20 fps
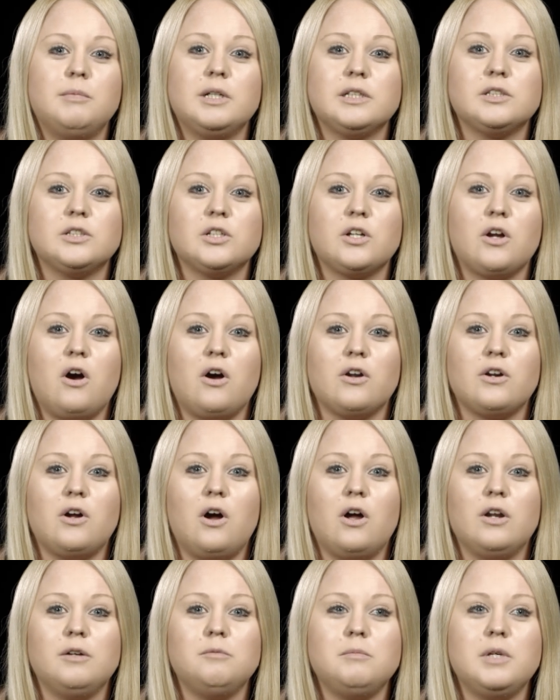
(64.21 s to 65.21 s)
must have caught
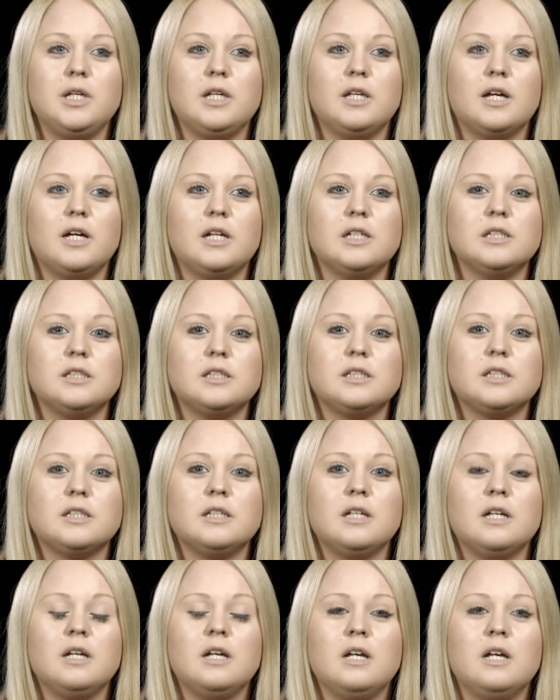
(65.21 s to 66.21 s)
on because
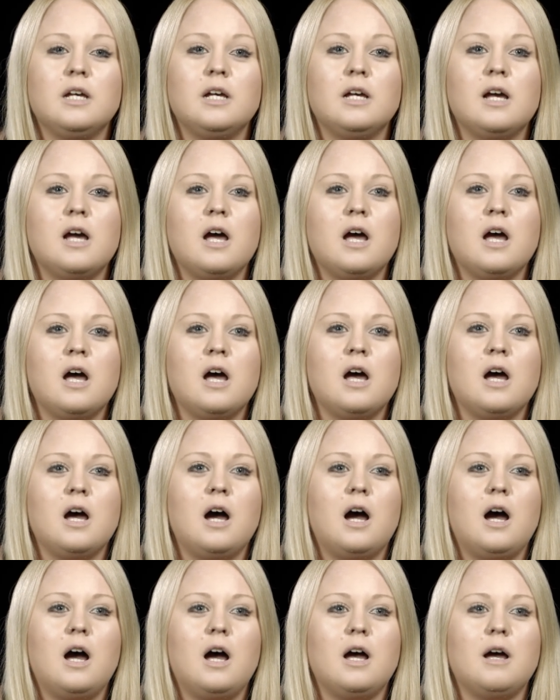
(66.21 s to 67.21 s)

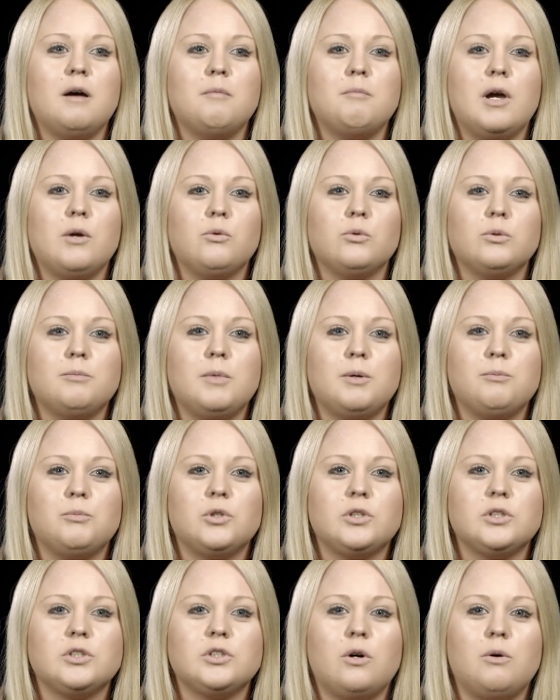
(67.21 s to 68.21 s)
I
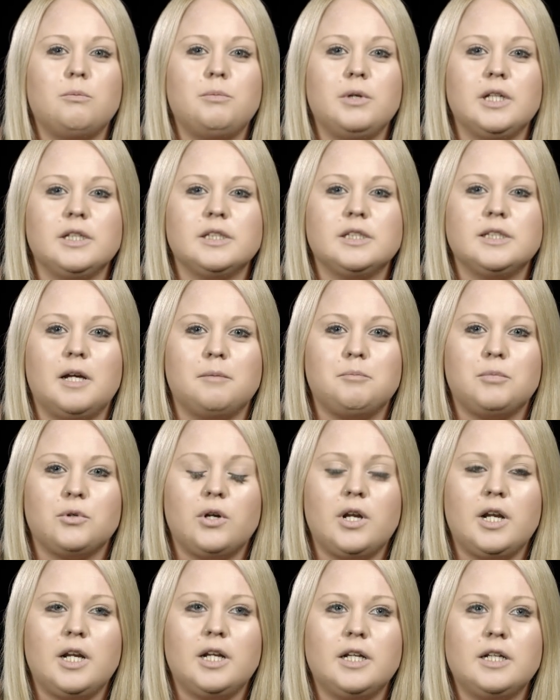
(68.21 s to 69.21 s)
remember us all being
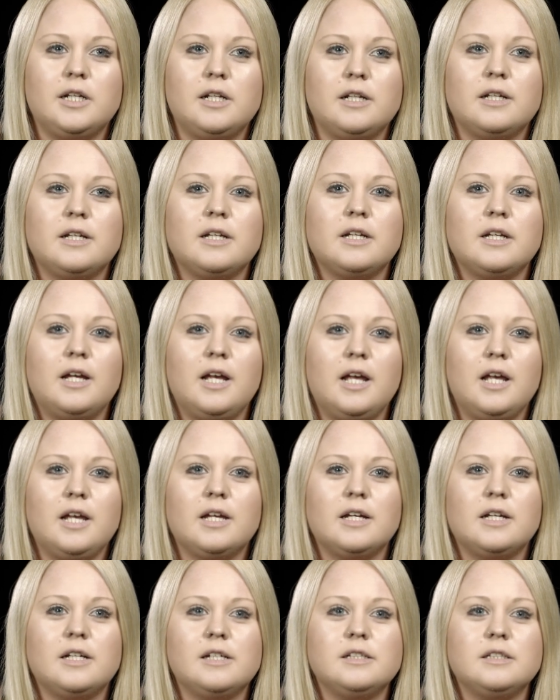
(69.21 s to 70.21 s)
separated,
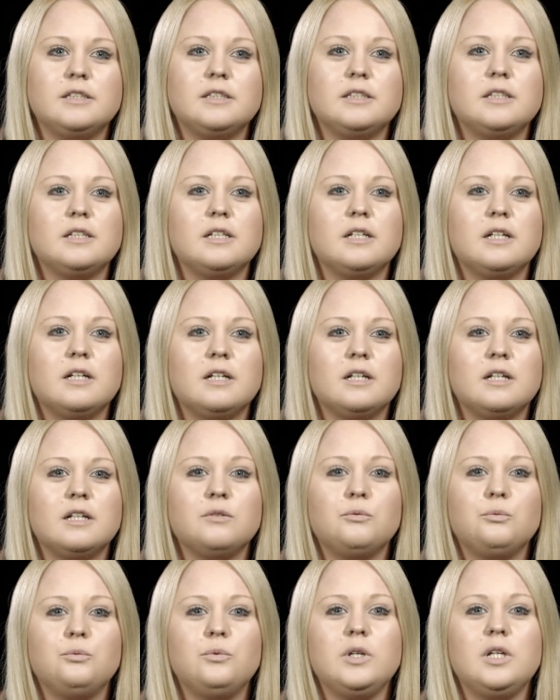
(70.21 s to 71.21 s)
and
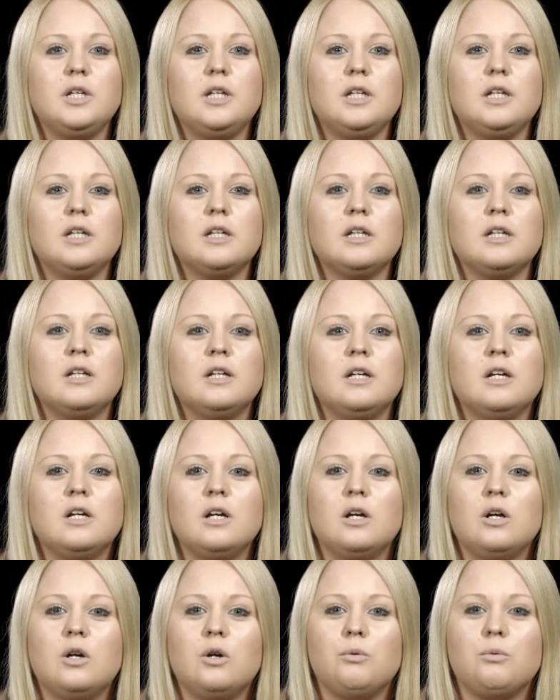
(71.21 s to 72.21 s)
we
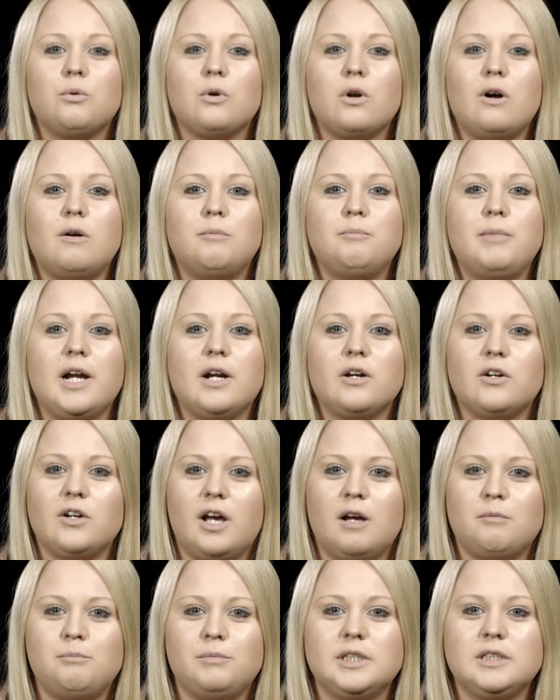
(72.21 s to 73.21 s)
were all paired
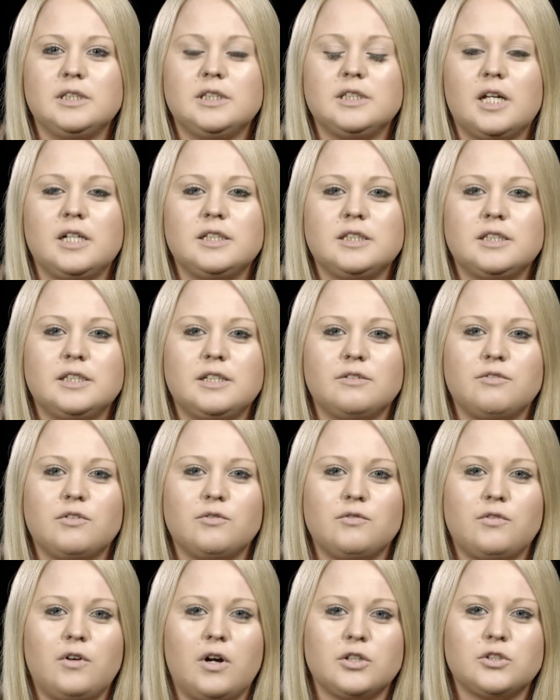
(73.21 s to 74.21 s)
up and sent to
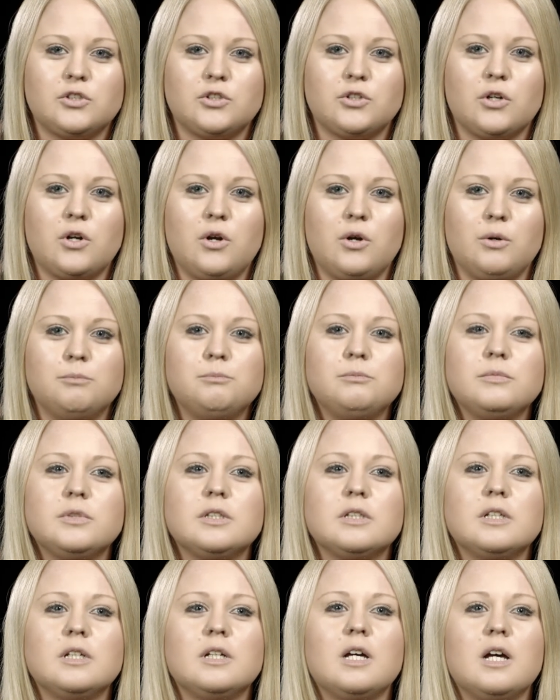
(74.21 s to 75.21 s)
different foster
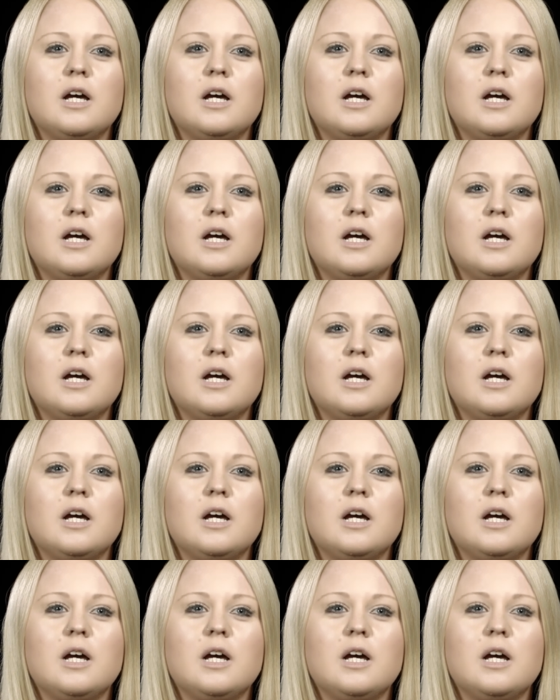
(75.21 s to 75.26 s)
homes.